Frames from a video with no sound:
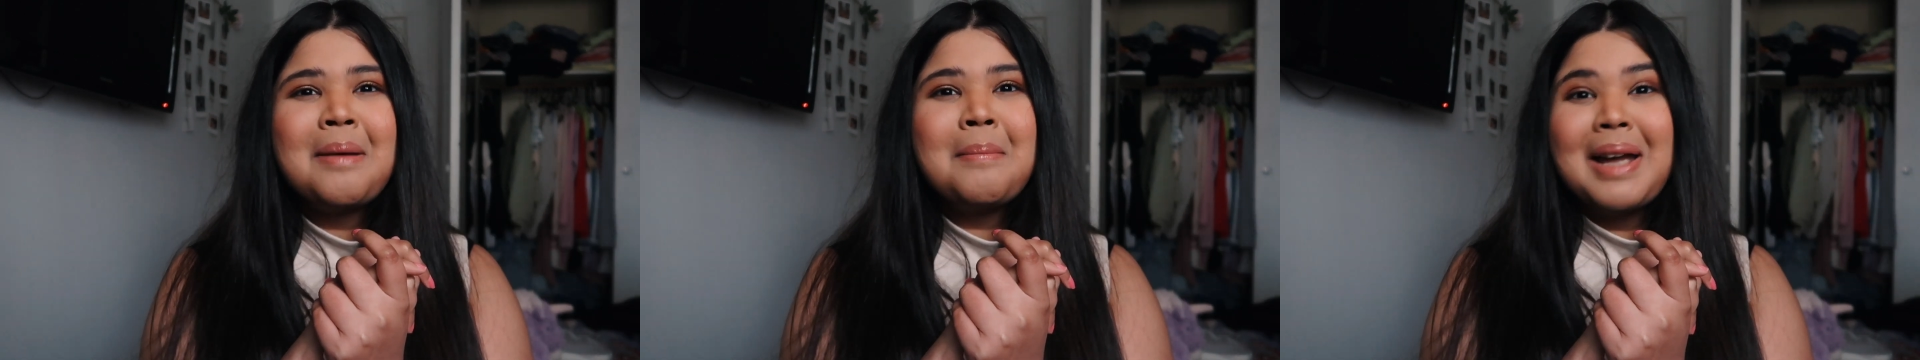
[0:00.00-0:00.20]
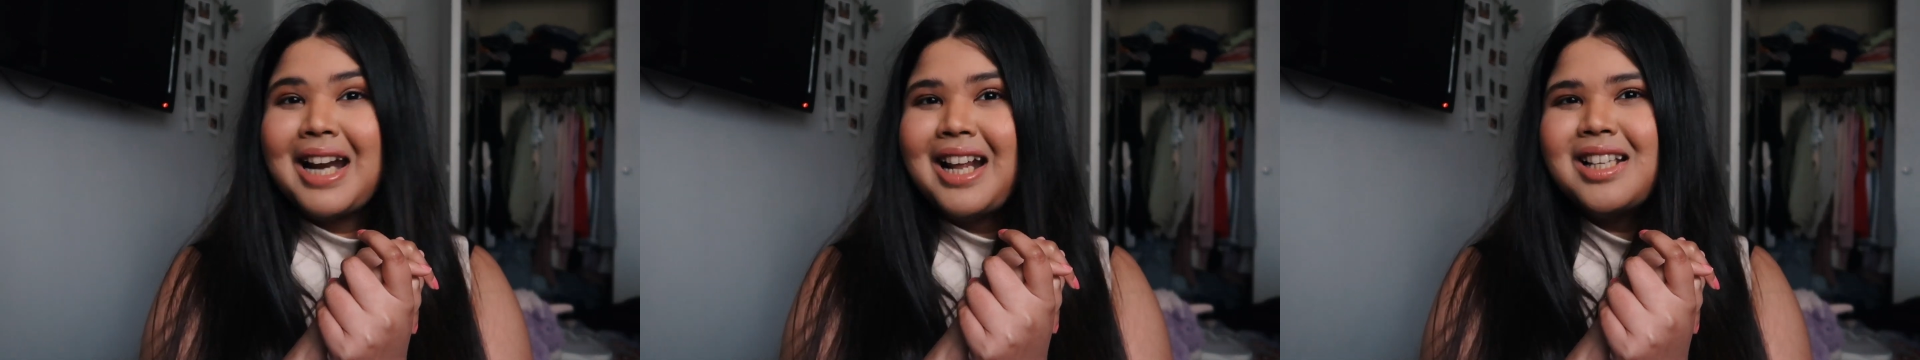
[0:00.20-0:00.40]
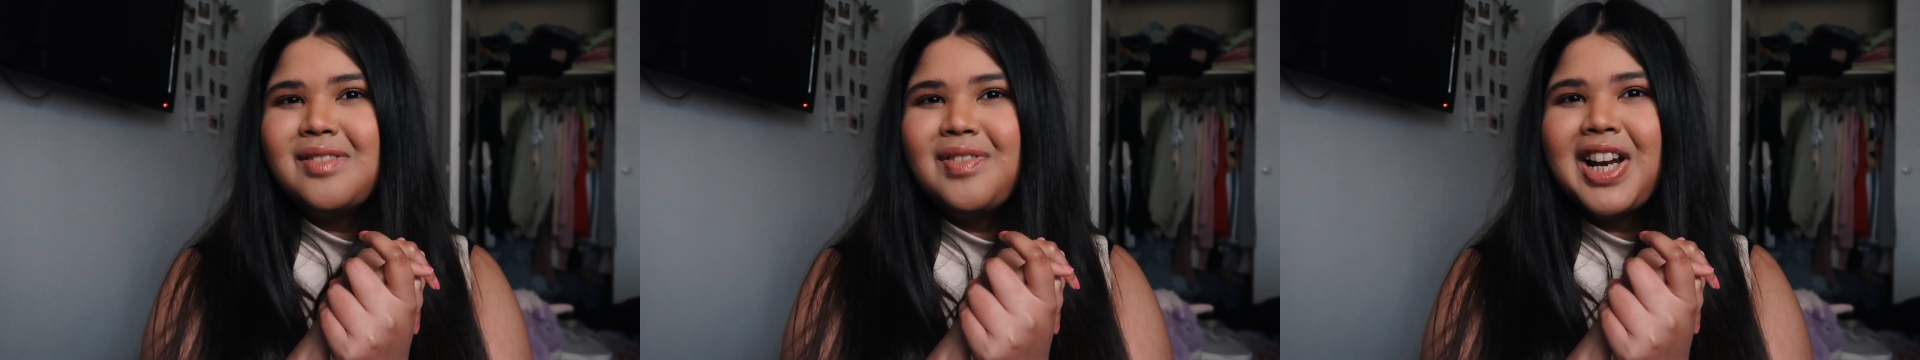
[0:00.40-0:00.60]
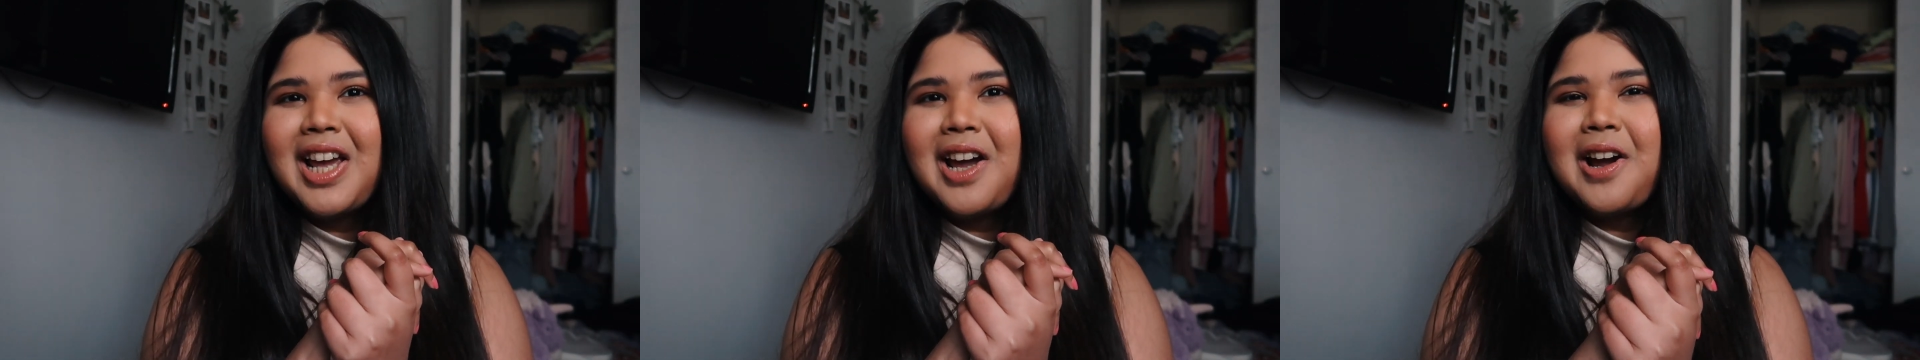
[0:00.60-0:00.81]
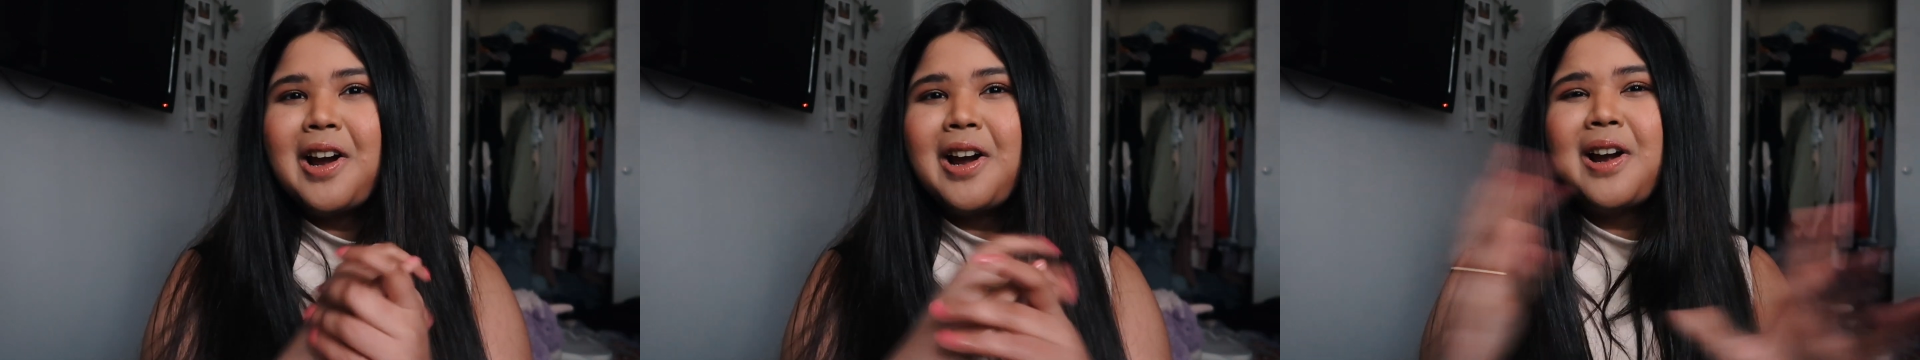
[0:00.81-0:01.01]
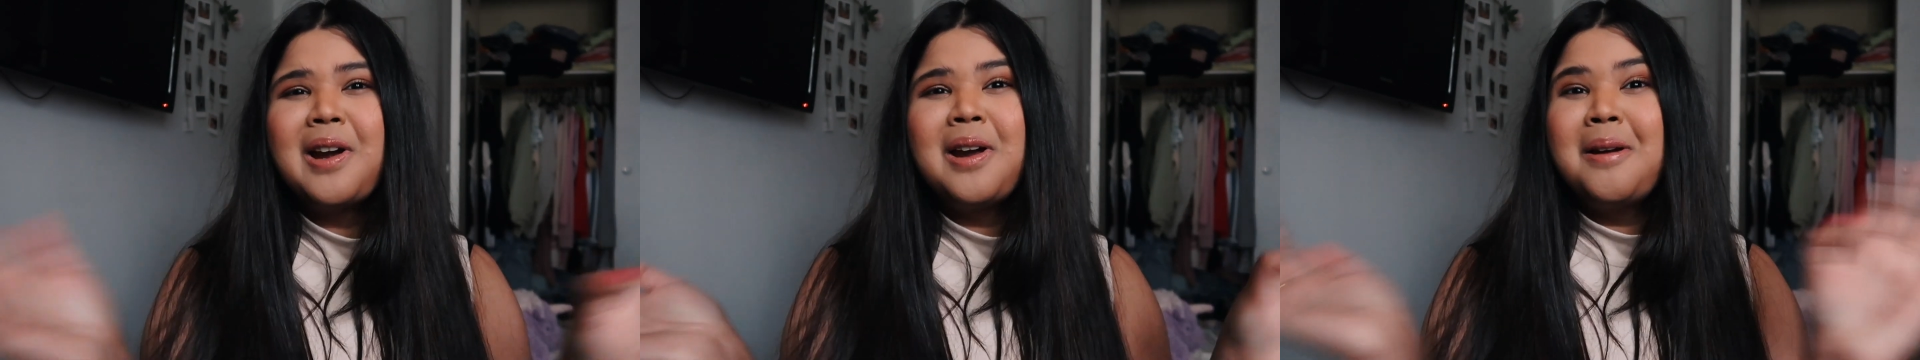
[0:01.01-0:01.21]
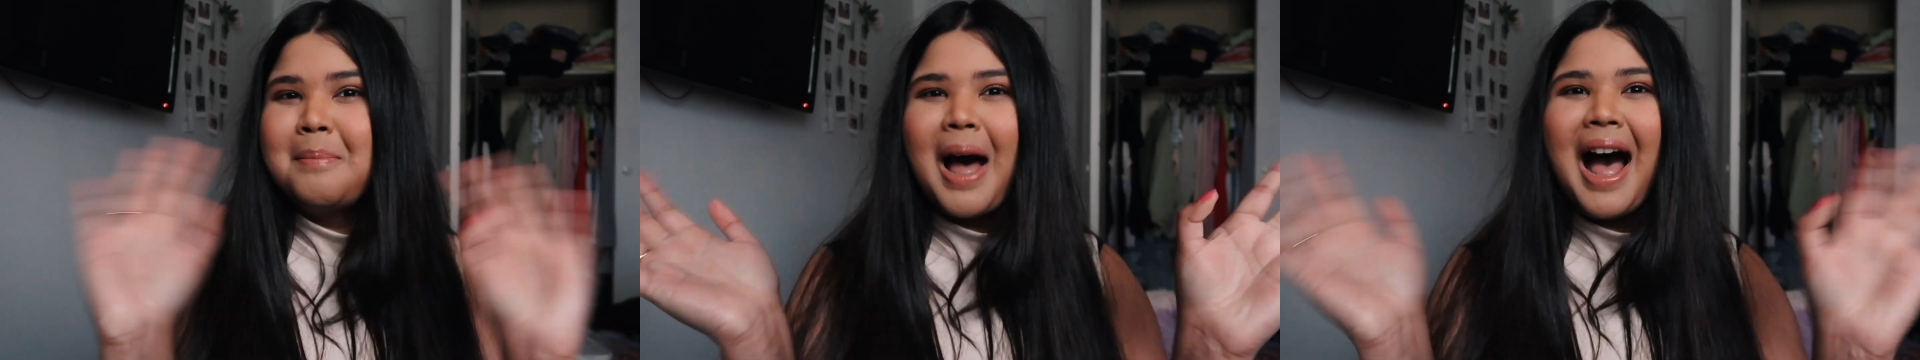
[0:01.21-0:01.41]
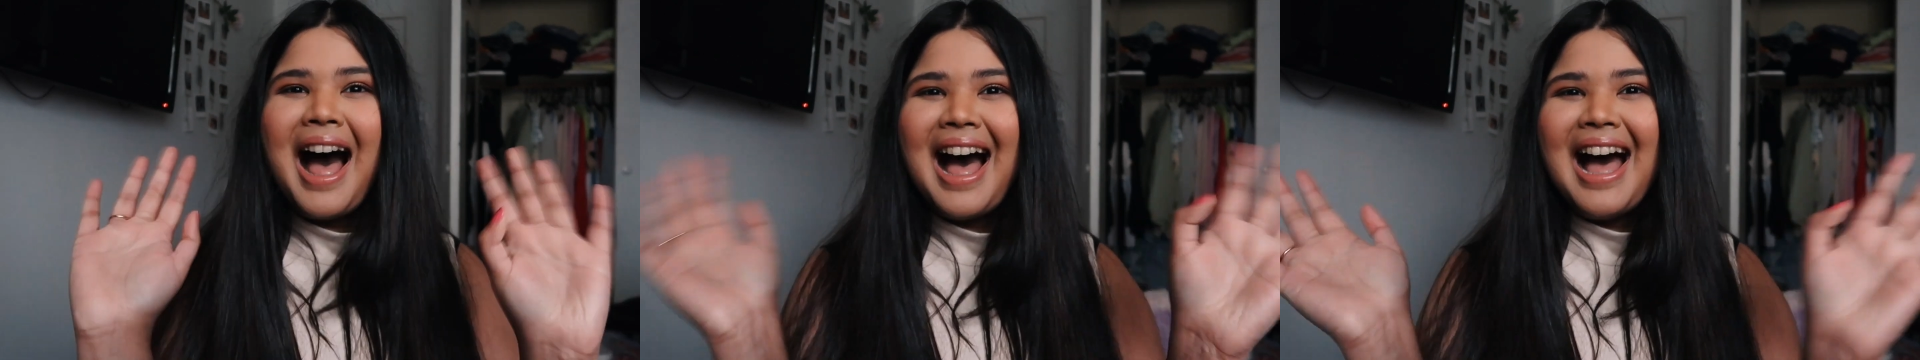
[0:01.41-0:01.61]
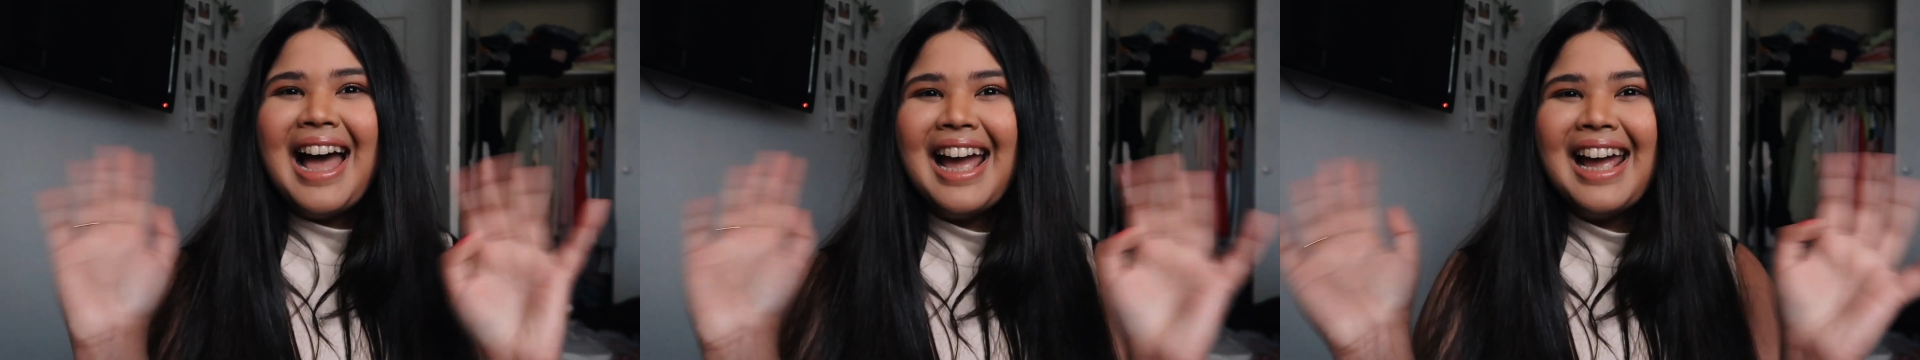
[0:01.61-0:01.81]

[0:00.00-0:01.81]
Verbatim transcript: my next video. Bye!